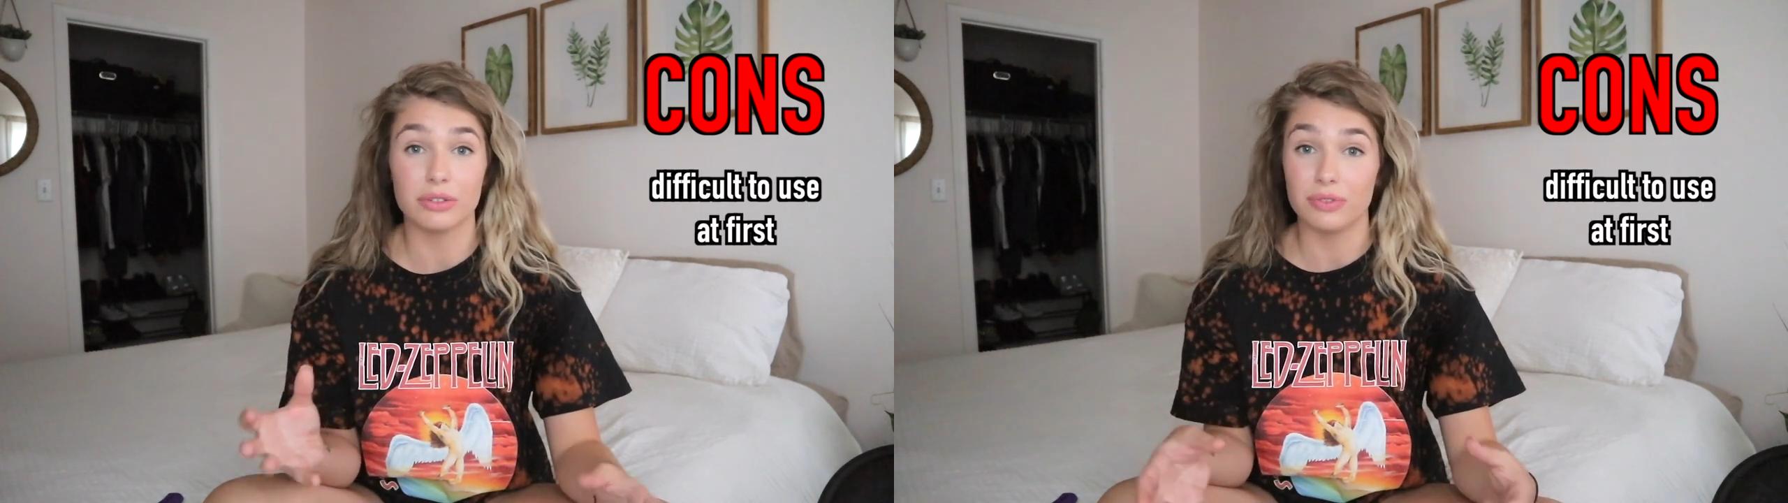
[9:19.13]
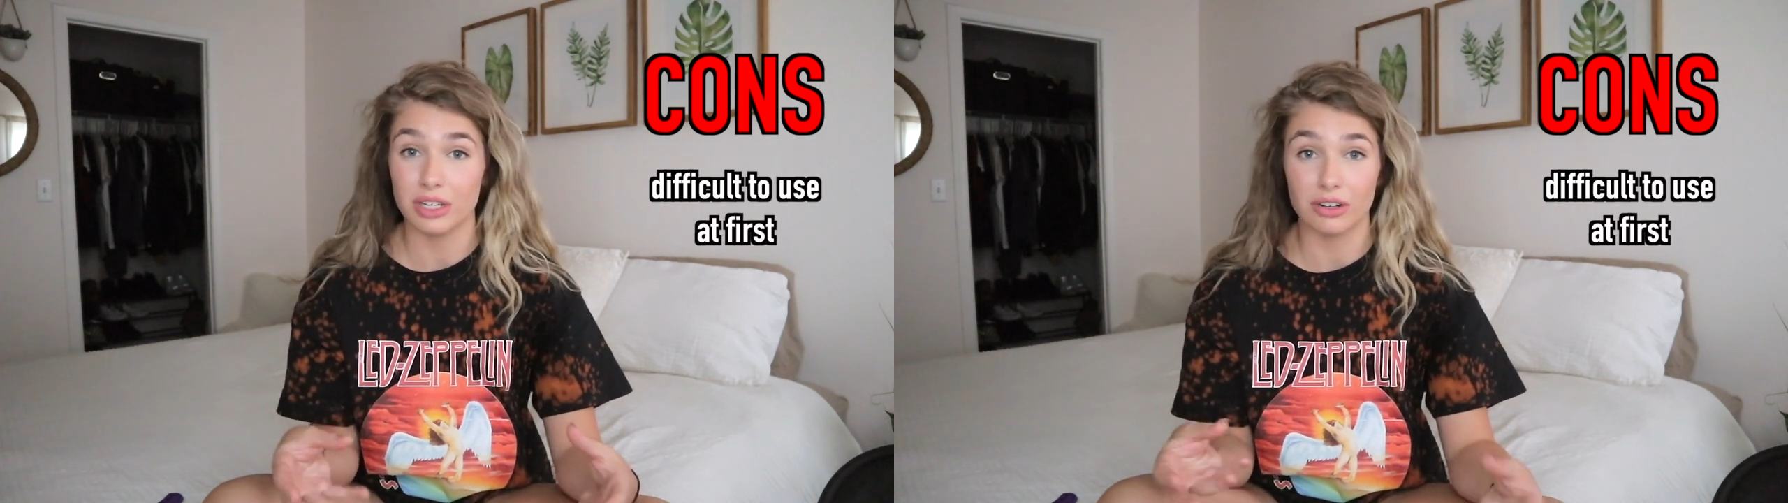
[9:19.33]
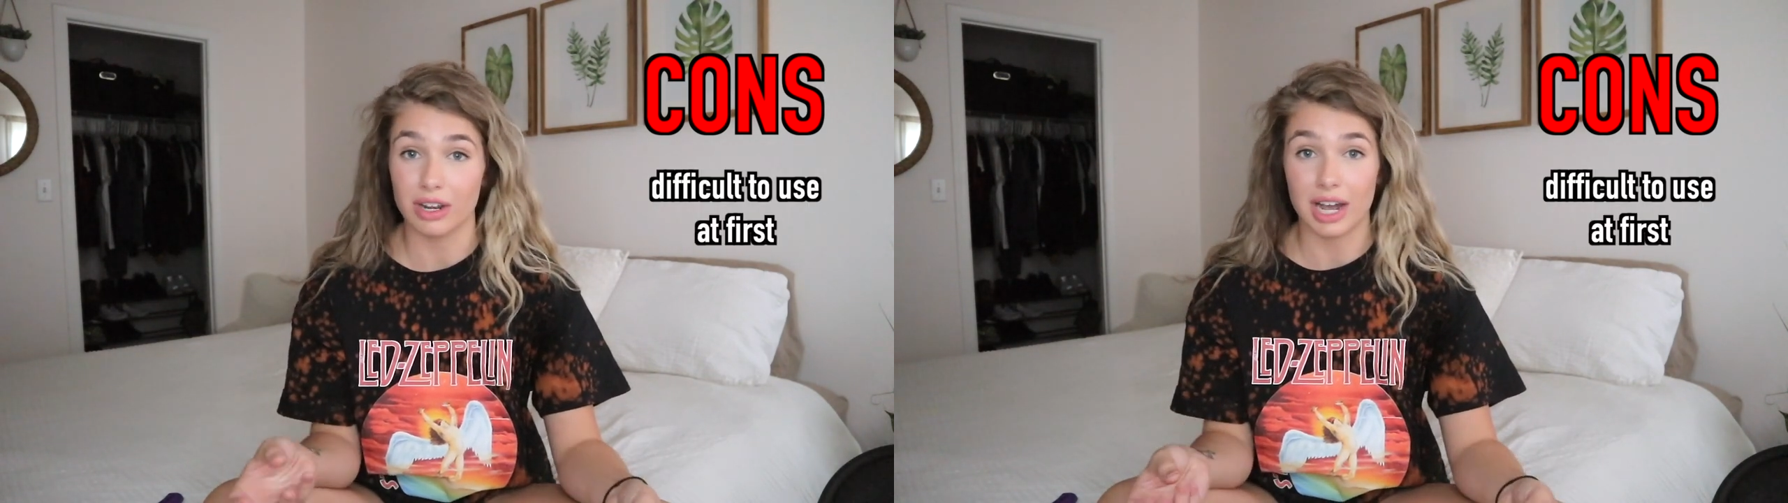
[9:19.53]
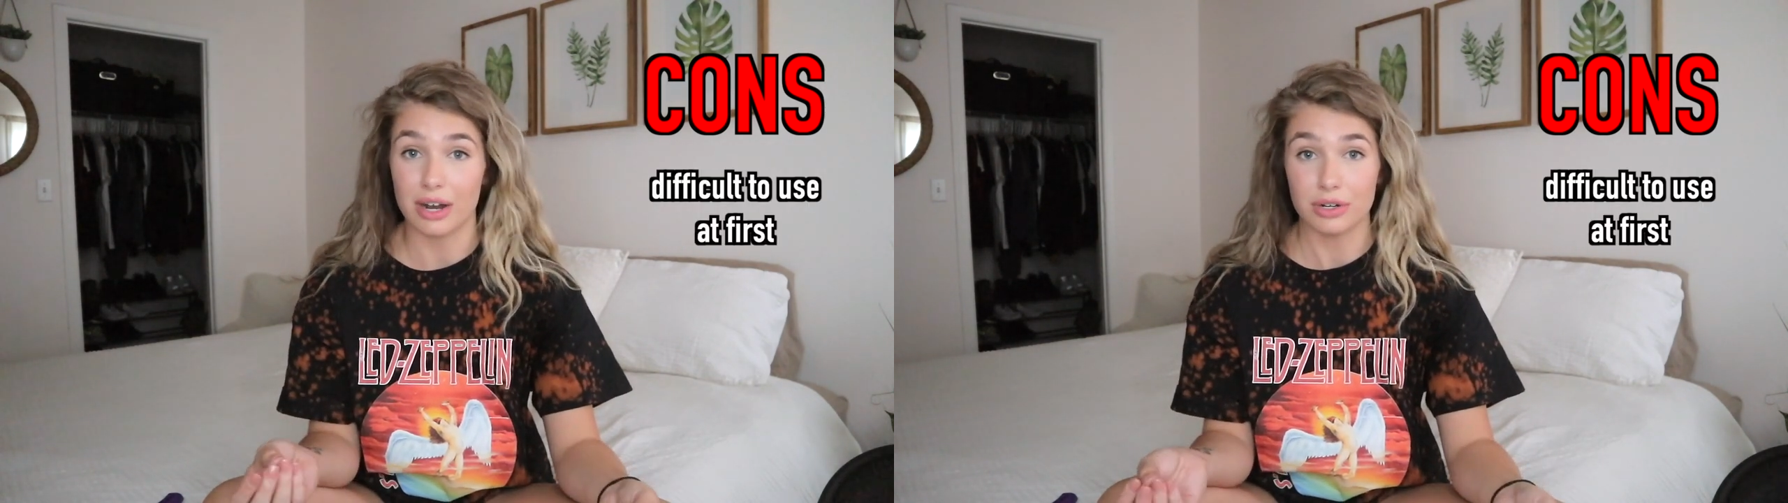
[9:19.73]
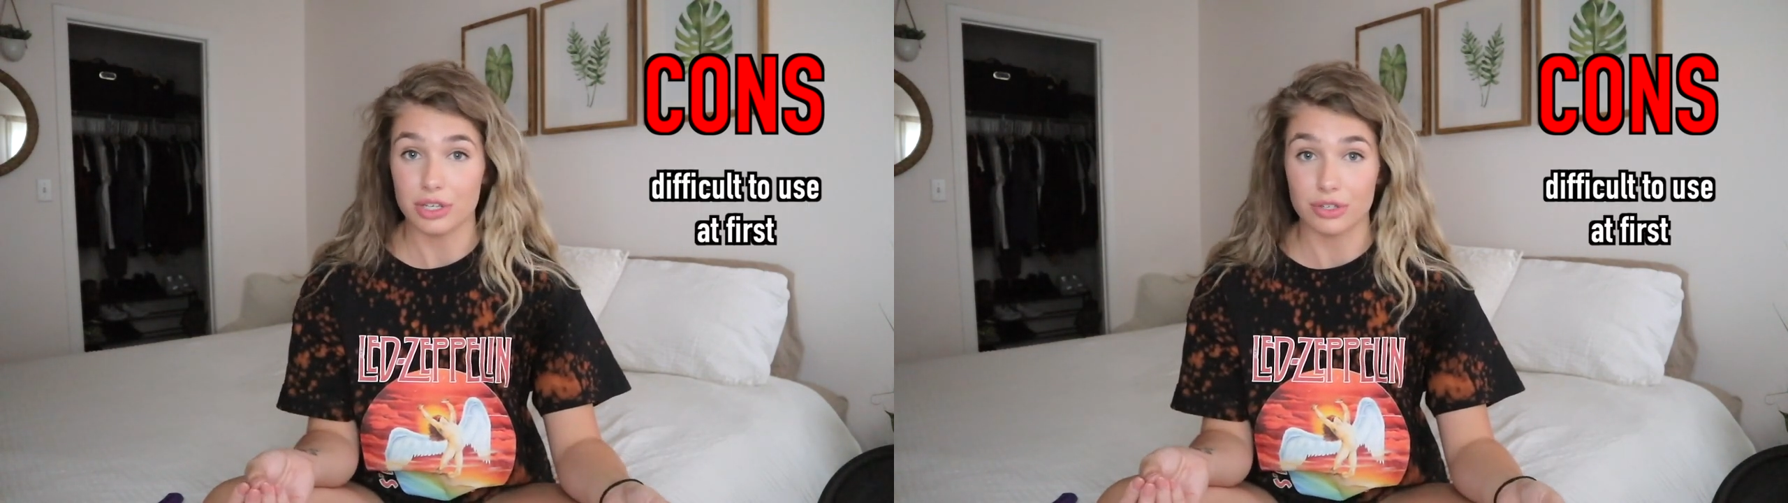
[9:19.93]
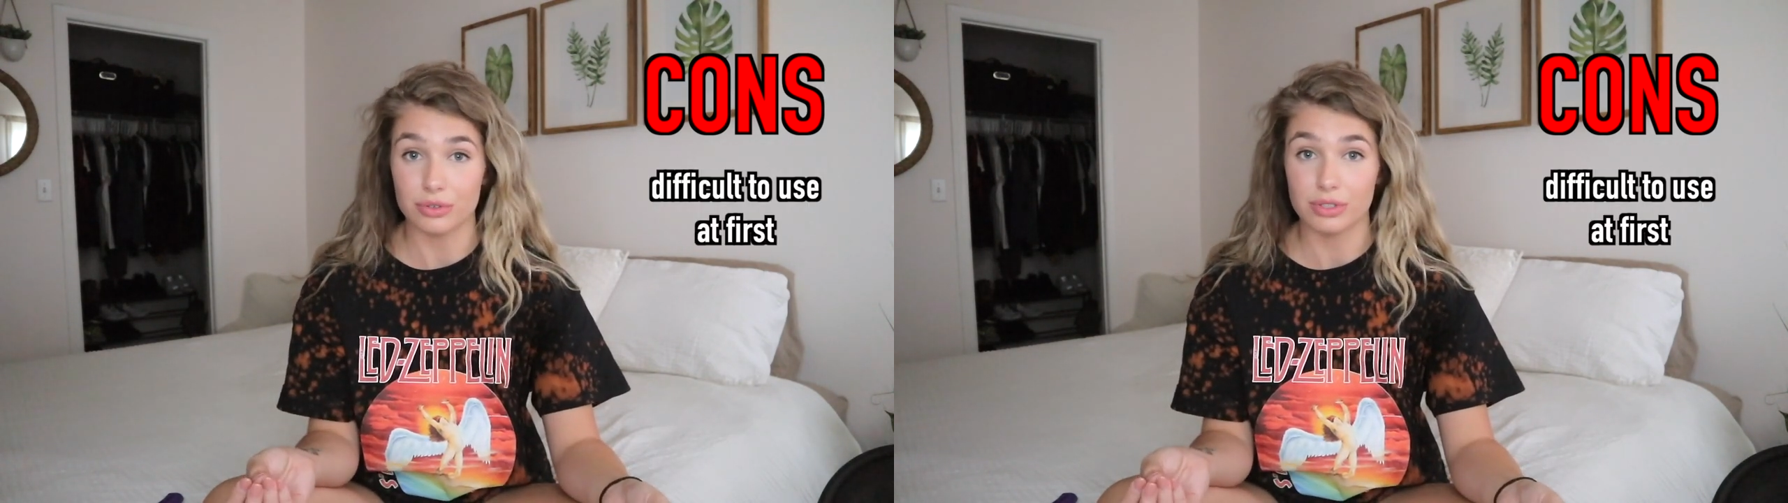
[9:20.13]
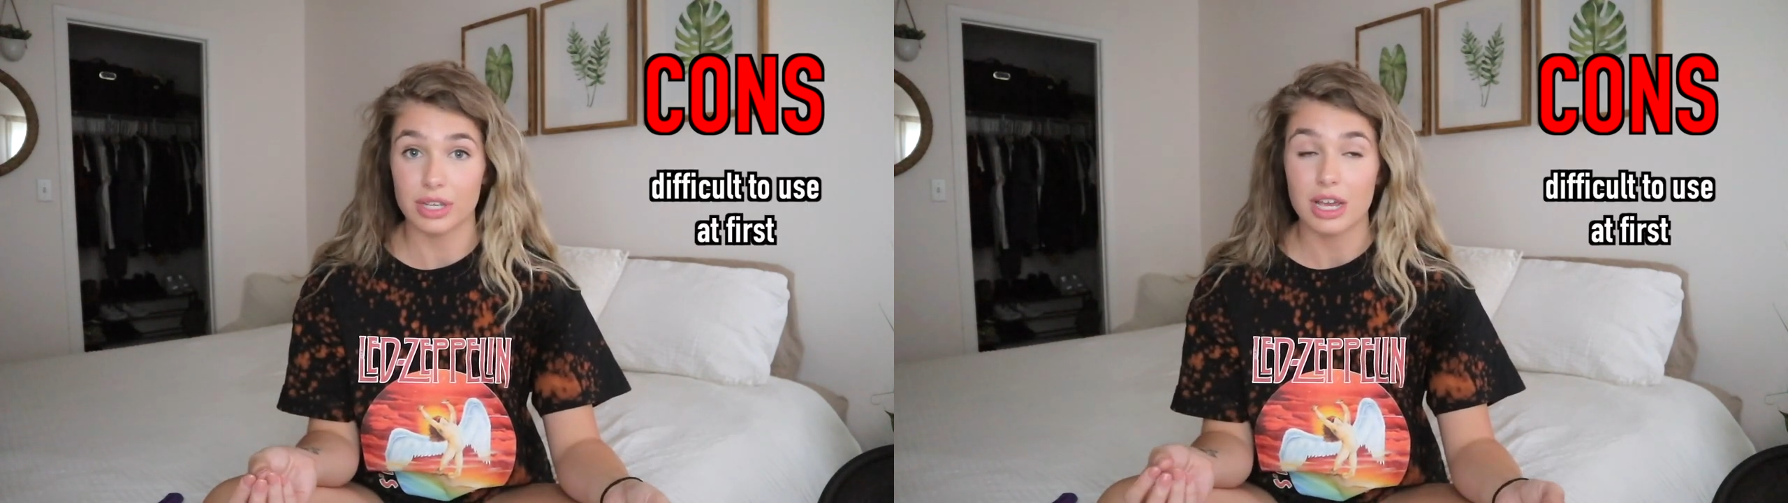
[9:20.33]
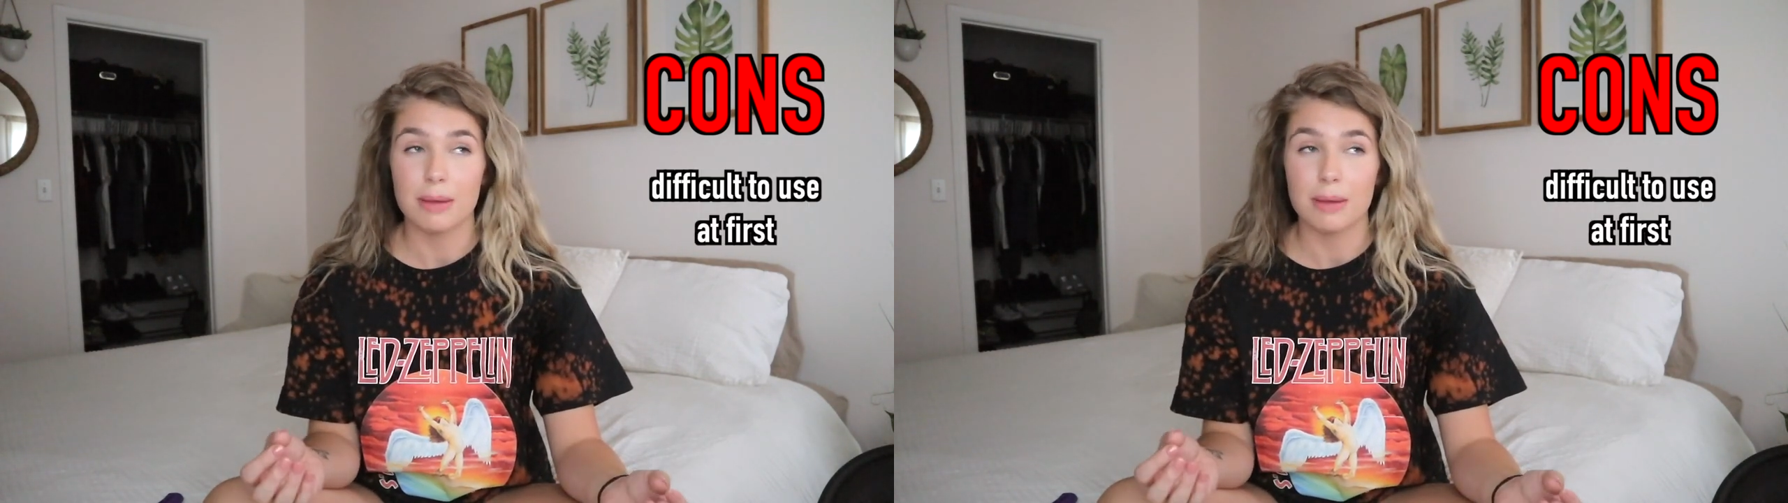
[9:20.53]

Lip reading: figure out how to use,